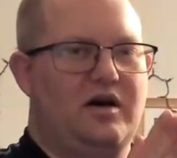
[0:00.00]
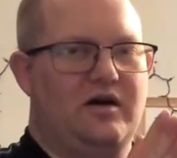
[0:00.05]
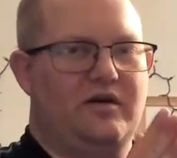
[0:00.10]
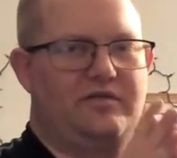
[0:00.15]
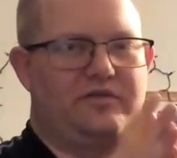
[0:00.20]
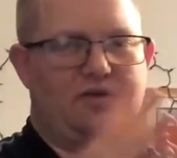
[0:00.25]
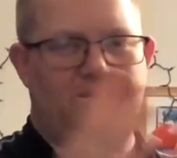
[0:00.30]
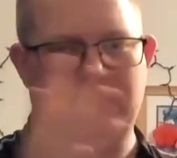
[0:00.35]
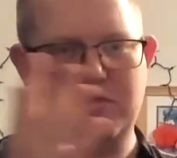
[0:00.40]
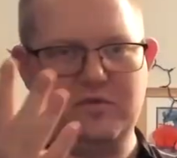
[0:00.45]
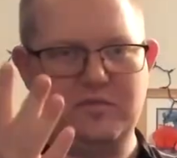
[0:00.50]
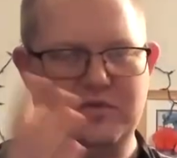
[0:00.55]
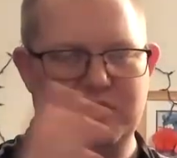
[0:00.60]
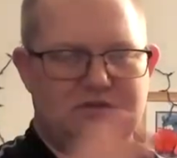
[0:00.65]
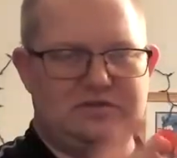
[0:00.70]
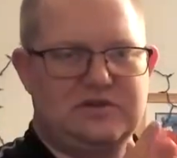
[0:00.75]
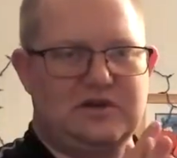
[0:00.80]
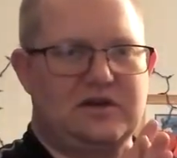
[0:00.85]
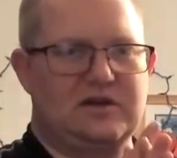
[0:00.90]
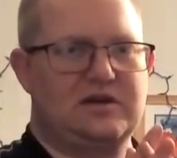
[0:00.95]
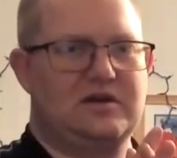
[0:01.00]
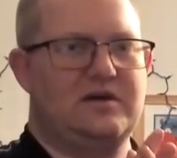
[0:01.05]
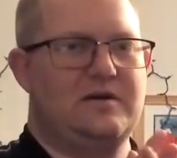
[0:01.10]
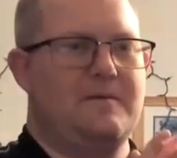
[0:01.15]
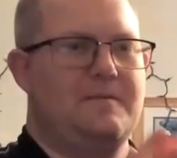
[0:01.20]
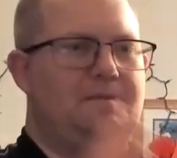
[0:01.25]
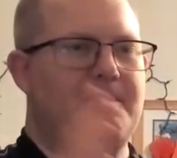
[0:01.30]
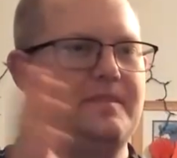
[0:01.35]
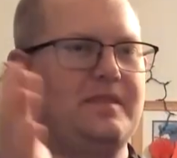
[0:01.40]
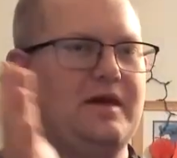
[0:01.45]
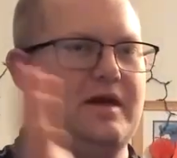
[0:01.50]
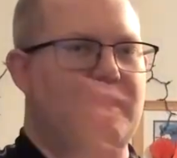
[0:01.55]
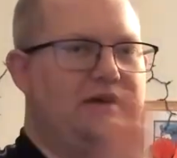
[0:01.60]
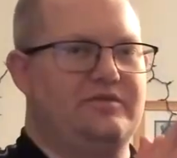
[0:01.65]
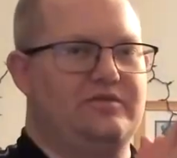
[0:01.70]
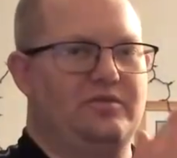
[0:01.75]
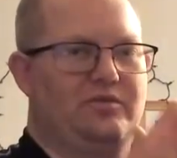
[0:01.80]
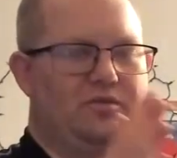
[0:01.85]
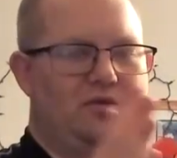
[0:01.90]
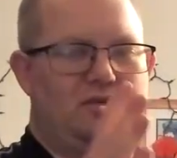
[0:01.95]
from your music as
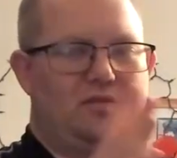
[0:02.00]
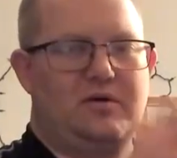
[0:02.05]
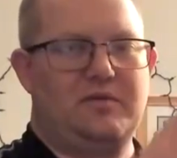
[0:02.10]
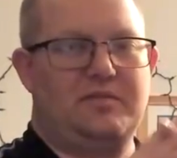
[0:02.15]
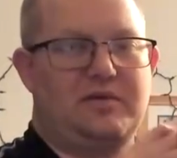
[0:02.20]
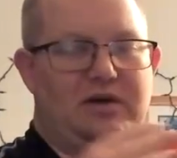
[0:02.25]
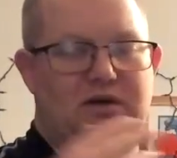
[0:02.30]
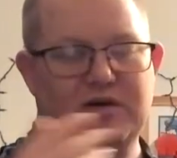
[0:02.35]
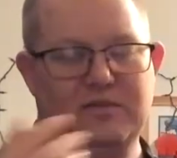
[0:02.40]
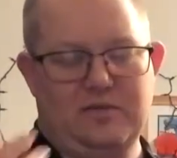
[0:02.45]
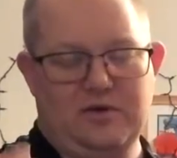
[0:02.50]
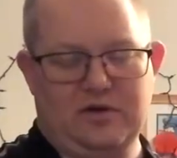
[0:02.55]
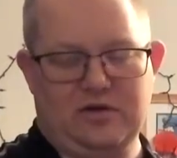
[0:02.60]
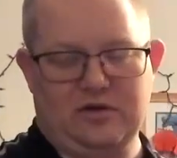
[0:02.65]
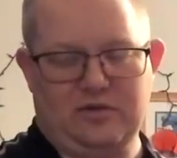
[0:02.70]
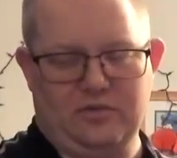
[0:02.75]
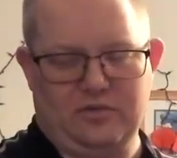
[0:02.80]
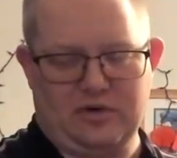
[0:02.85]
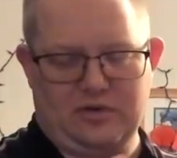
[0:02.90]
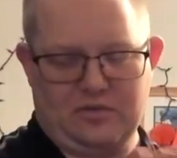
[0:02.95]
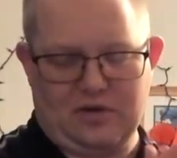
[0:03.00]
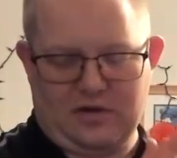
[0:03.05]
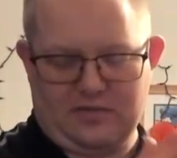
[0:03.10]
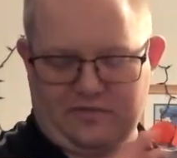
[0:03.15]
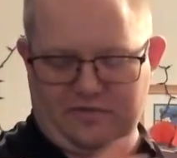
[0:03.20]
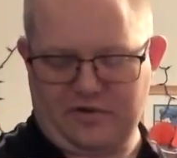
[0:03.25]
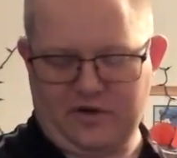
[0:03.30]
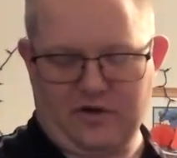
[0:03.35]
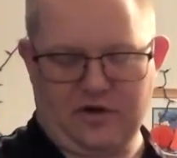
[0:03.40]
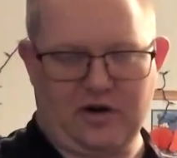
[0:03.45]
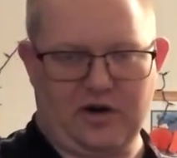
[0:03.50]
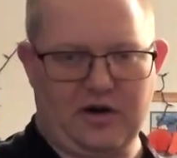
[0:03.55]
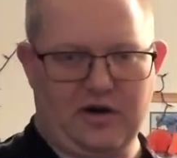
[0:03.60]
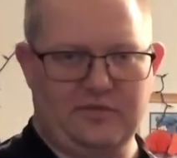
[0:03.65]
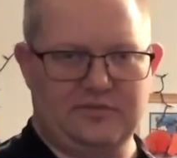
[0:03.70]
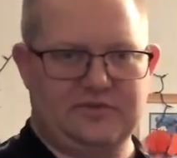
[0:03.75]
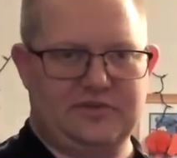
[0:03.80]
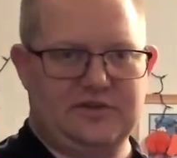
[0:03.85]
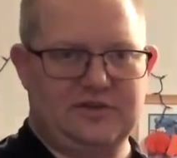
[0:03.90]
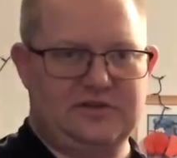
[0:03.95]
a warm-up, that can be a good warm-up for your
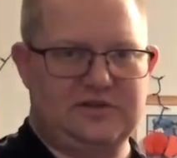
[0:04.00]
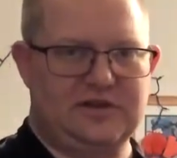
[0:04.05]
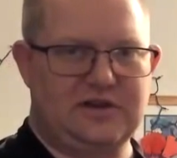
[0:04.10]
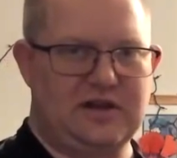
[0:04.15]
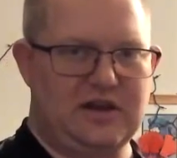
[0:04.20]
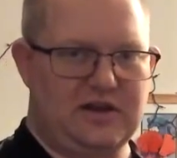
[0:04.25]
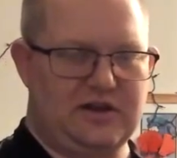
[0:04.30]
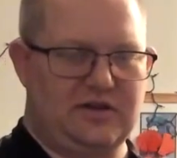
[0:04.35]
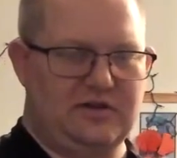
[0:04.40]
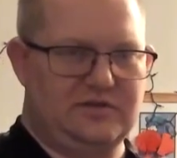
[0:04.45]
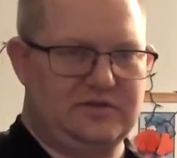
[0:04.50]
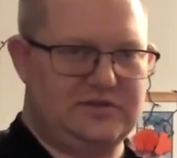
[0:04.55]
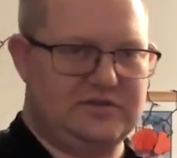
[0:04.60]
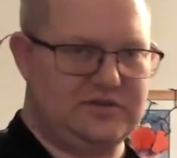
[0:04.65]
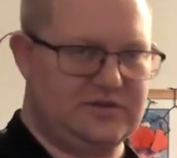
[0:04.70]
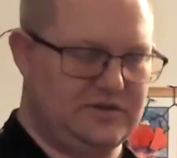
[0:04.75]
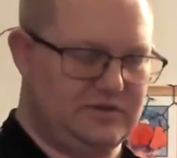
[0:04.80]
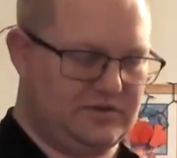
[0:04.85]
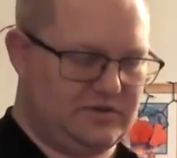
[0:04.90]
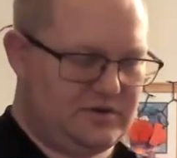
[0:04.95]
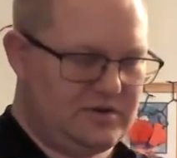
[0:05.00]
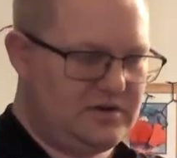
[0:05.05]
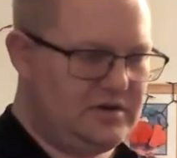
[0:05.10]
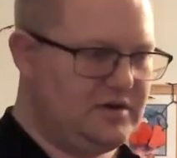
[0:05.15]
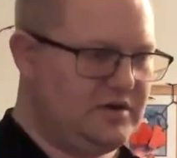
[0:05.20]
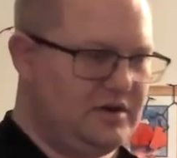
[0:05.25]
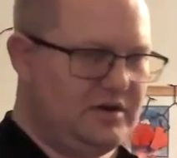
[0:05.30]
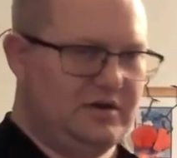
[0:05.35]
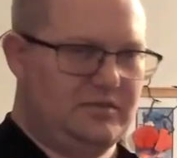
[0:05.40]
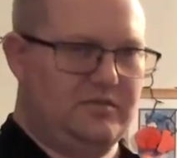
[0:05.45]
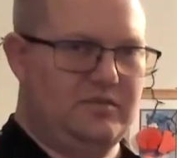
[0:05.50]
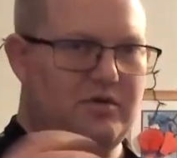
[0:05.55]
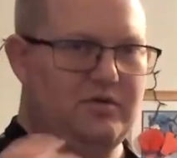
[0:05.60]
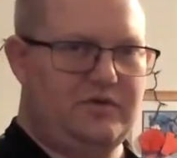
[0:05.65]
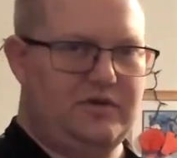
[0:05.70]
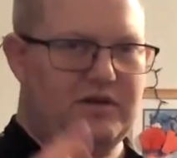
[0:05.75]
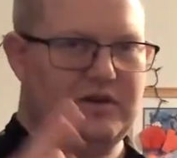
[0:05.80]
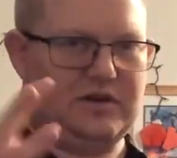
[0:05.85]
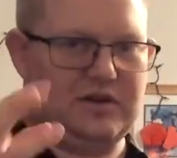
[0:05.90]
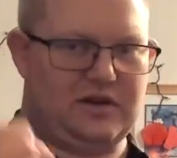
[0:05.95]
arms to get used to
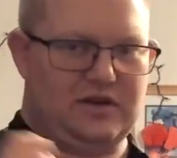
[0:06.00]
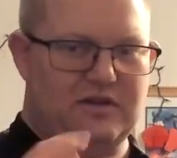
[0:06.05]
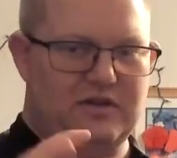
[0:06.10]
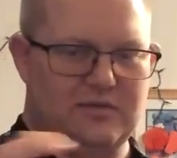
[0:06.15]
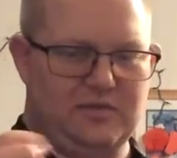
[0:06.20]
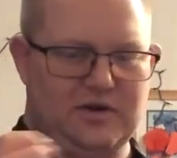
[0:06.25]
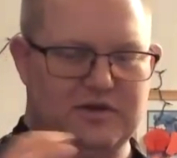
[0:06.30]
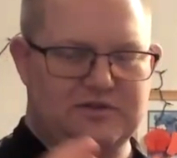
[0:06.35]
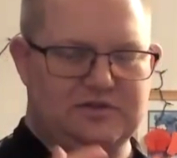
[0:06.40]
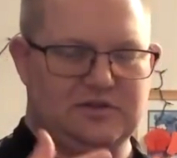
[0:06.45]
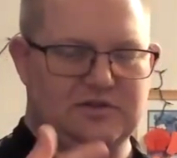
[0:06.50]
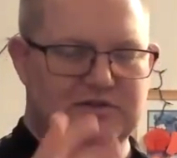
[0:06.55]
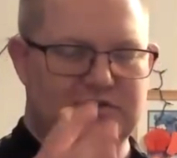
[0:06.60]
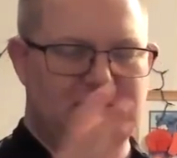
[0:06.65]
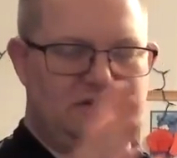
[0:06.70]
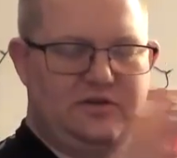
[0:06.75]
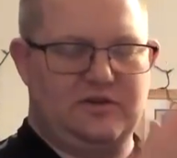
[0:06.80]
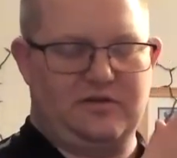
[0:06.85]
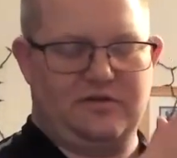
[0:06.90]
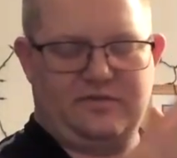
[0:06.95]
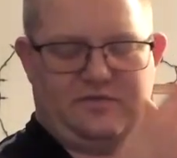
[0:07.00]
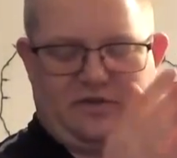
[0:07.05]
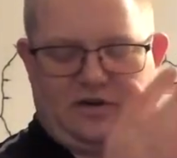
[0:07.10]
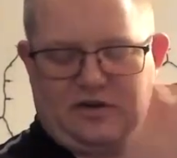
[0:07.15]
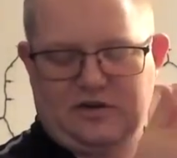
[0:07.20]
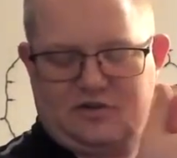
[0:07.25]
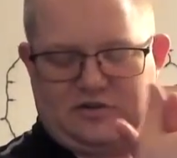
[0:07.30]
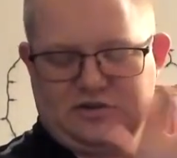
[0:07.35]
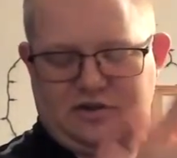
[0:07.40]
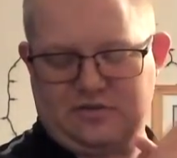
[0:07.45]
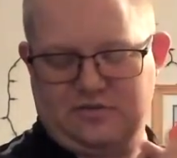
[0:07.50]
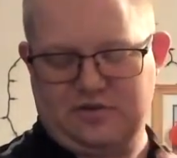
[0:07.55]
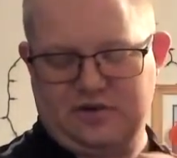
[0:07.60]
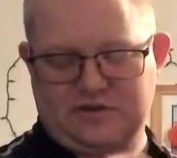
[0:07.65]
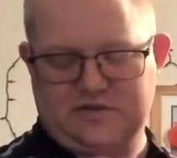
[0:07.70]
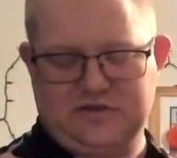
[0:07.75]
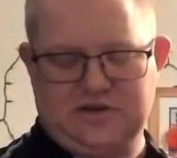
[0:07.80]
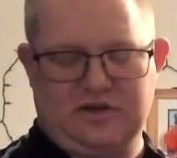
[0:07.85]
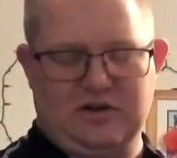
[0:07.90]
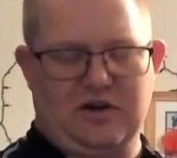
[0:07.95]
moving and the muscles in your fingers and
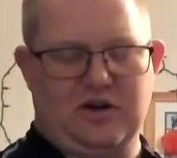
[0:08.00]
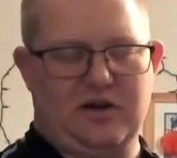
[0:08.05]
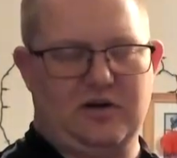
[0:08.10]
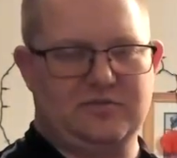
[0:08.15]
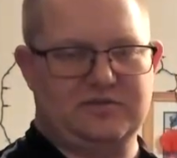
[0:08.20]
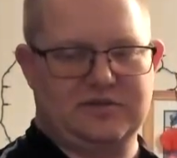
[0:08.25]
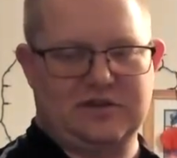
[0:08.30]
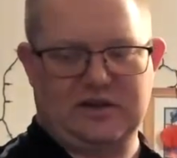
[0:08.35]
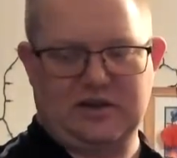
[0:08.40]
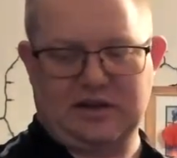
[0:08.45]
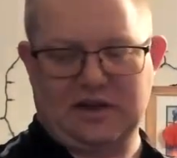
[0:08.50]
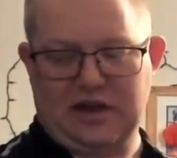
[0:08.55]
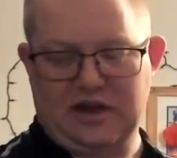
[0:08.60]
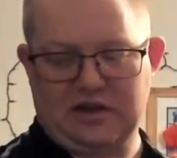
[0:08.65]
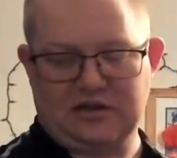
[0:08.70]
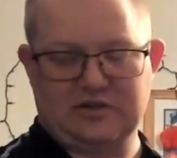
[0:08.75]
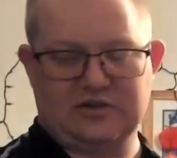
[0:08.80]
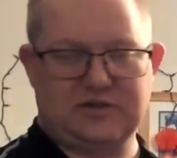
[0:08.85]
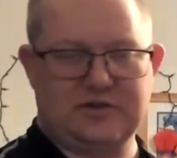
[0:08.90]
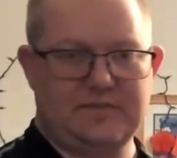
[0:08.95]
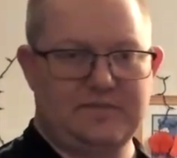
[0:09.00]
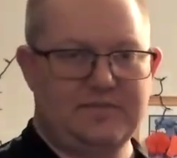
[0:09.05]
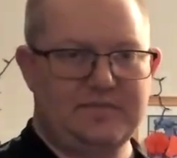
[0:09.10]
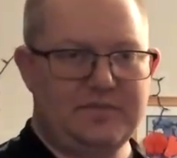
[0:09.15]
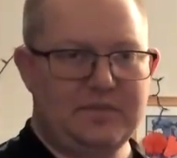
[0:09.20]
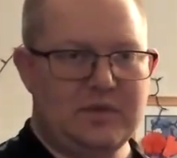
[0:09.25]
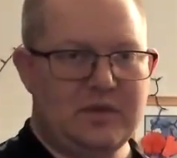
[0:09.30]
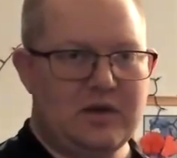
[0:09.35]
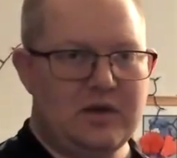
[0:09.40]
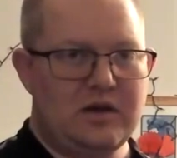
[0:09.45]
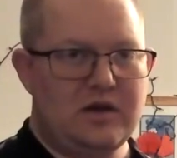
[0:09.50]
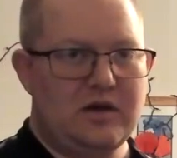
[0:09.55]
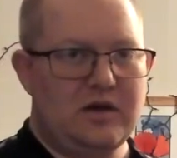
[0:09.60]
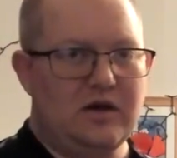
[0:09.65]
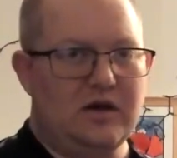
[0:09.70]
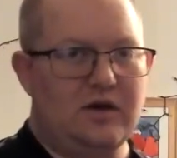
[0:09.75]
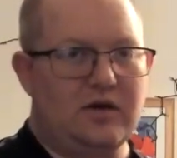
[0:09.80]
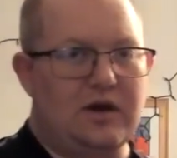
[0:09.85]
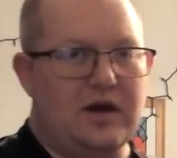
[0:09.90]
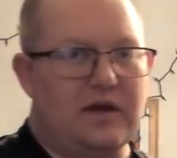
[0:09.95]
wrists and arms engaged.
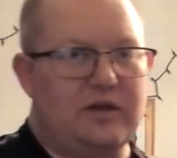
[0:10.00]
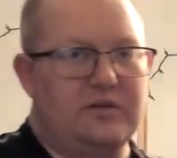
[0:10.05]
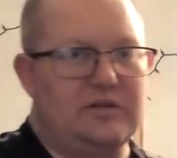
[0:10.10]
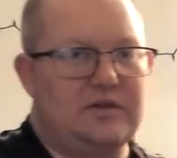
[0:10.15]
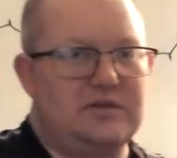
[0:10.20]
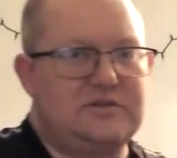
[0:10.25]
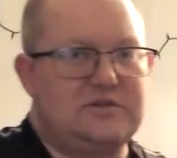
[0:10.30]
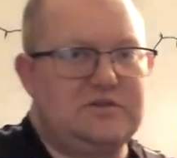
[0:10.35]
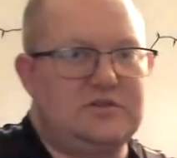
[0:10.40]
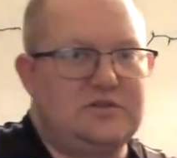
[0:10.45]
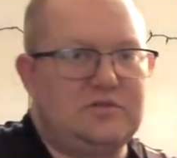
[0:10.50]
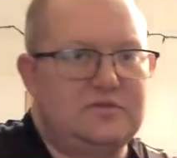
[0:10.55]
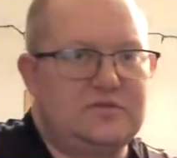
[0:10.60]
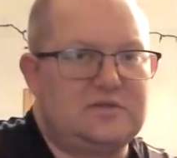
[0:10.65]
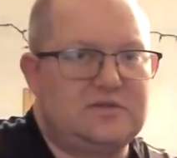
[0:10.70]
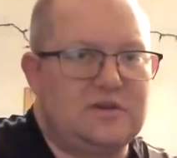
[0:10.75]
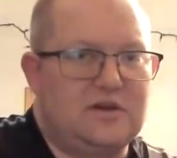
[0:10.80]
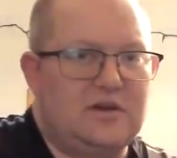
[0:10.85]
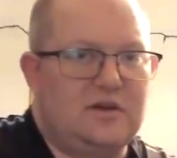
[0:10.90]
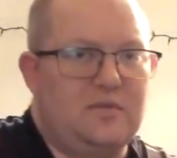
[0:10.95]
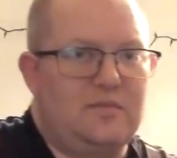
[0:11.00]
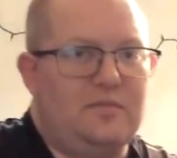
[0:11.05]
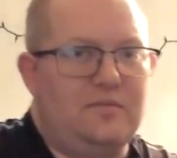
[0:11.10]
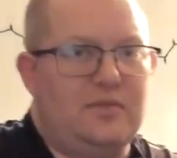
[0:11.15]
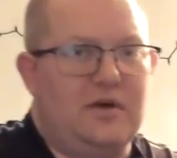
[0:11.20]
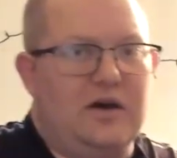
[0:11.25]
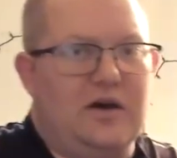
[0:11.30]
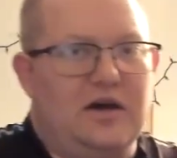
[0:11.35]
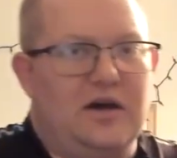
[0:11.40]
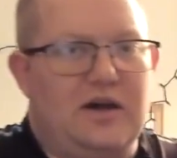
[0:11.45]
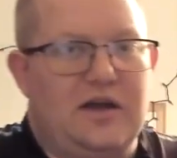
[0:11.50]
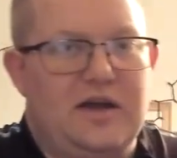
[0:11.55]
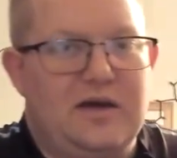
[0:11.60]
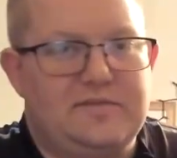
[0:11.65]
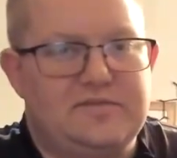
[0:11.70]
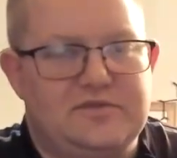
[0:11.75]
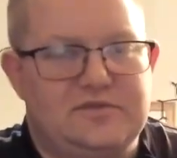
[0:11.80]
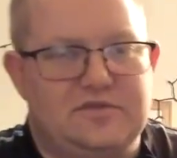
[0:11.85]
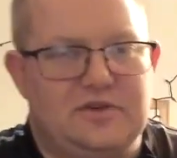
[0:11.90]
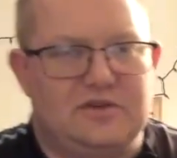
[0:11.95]
Okay, let's do some
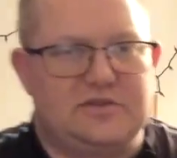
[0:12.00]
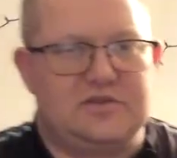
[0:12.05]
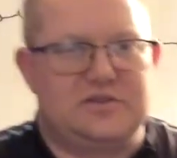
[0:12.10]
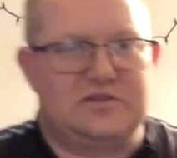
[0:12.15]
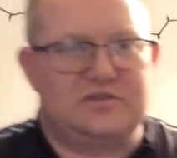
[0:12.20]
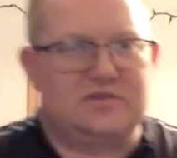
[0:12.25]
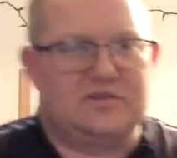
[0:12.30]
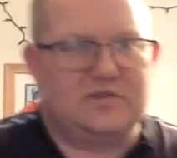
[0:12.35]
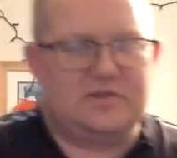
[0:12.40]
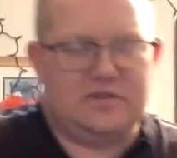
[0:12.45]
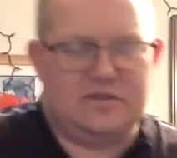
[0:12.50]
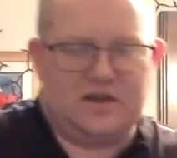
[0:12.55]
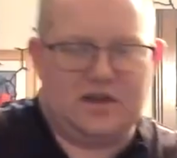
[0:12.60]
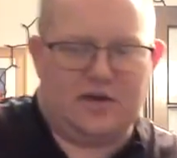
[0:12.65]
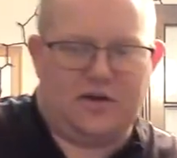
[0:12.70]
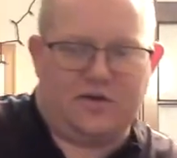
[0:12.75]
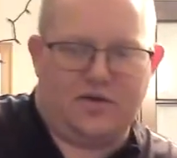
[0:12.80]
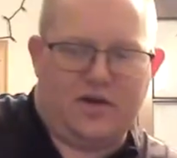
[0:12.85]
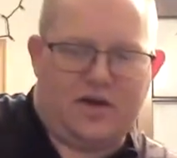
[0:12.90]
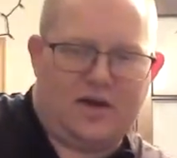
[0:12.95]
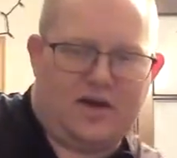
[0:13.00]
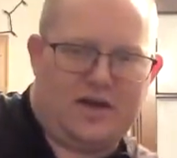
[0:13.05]
hip stretches. Now,